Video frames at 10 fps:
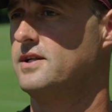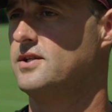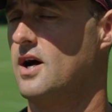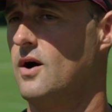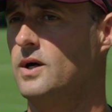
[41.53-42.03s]

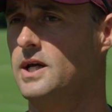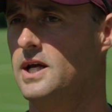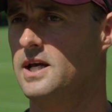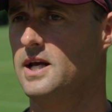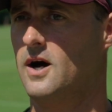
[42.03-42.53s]
So,
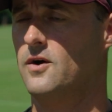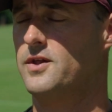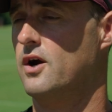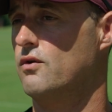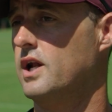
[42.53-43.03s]
you know,
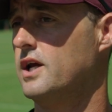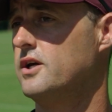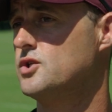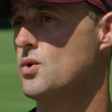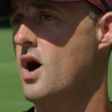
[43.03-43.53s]
they're a really
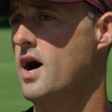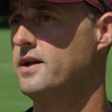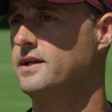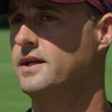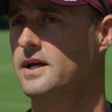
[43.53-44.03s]
good squad
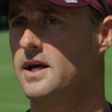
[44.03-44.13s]
and,